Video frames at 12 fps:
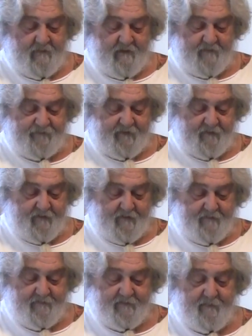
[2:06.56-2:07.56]
If
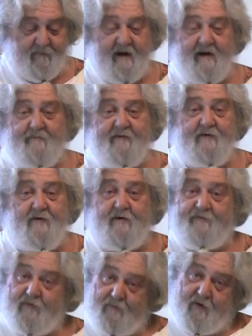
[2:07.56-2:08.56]
you're big enough to do
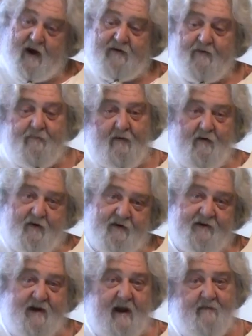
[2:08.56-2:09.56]
it, if you're a brand new brewery
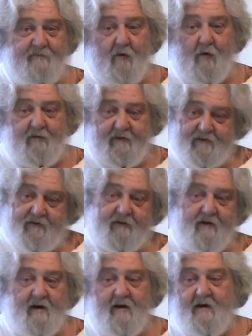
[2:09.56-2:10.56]
and you can't afford it, and